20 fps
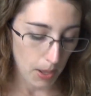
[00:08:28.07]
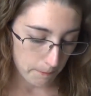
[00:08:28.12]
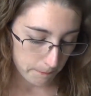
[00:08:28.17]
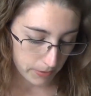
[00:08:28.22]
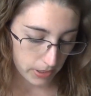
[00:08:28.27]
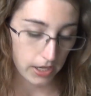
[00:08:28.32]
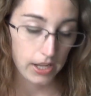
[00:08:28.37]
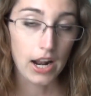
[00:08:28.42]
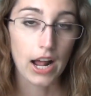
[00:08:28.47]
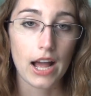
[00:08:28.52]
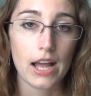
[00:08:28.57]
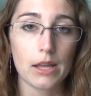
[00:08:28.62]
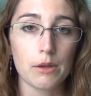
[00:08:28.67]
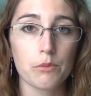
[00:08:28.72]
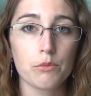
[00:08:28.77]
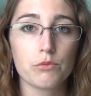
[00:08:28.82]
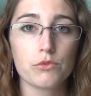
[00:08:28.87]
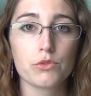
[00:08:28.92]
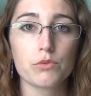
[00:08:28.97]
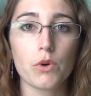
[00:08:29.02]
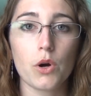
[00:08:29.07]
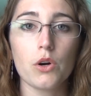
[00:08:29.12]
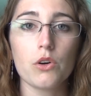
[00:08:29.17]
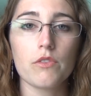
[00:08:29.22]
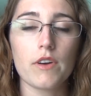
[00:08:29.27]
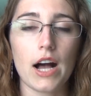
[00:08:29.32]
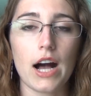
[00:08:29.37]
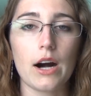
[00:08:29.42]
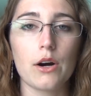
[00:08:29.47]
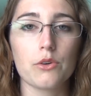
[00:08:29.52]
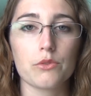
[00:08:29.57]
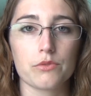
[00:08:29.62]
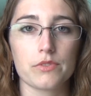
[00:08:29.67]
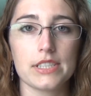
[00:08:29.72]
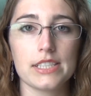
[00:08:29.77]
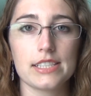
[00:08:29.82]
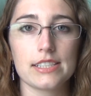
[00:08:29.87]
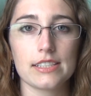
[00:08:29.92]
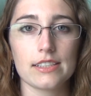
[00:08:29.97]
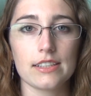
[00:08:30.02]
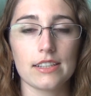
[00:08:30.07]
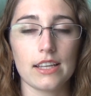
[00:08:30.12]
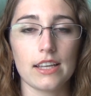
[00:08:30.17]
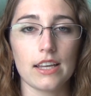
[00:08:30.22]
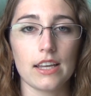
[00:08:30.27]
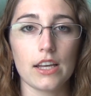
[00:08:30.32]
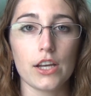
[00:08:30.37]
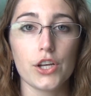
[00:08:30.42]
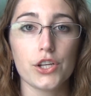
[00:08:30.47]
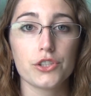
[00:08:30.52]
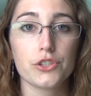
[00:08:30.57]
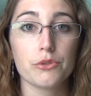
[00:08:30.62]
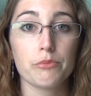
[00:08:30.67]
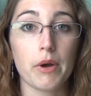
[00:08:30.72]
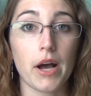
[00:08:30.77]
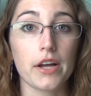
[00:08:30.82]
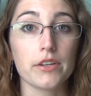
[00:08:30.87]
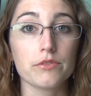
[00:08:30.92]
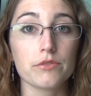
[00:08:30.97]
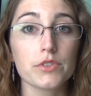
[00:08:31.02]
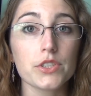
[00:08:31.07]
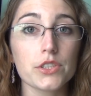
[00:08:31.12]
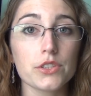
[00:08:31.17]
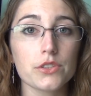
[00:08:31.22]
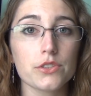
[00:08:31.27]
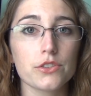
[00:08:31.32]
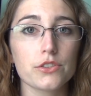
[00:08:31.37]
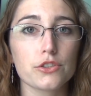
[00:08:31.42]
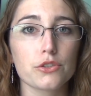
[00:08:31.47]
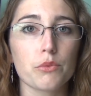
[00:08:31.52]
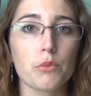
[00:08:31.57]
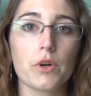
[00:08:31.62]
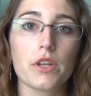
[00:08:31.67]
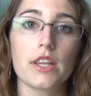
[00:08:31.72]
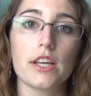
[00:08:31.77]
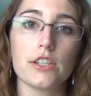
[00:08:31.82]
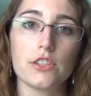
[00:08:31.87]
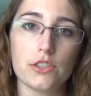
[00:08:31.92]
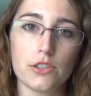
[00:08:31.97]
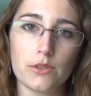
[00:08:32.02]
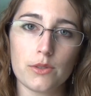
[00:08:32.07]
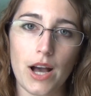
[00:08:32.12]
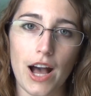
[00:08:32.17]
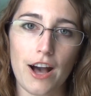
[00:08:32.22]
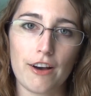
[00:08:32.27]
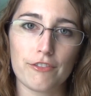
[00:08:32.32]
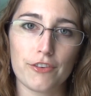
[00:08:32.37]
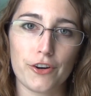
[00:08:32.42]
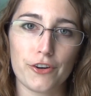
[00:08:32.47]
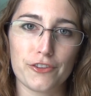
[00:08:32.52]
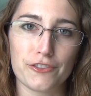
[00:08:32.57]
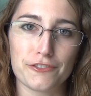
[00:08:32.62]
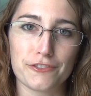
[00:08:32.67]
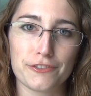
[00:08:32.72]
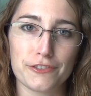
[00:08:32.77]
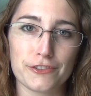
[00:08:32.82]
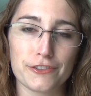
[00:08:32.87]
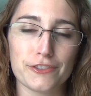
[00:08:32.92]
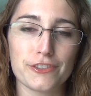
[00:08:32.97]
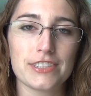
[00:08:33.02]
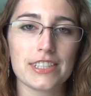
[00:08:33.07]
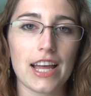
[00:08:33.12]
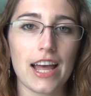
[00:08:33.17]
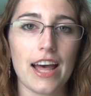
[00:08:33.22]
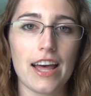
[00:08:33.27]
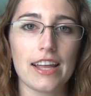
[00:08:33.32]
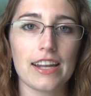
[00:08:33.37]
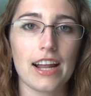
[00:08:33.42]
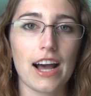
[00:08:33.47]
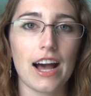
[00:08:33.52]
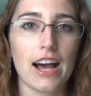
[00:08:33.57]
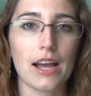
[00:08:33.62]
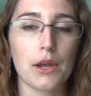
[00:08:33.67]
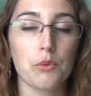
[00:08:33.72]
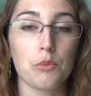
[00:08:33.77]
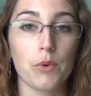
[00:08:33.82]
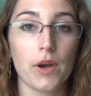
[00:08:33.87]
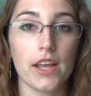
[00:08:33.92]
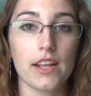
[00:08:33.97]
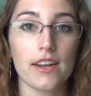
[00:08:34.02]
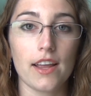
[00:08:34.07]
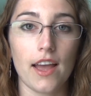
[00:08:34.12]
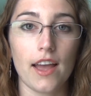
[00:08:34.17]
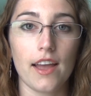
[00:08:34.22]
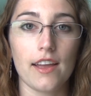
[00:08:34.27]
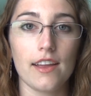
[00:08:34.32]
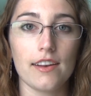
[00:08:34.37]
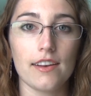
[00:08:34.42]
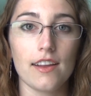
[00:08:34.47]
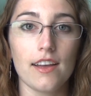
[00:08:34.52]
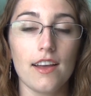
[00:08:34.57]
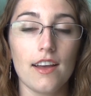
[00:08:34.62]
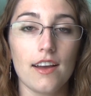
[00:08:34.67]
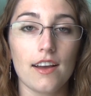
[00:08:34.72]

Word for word: but I drove out recently to Baton Rouge, where they do have a Whole Foods, and I went and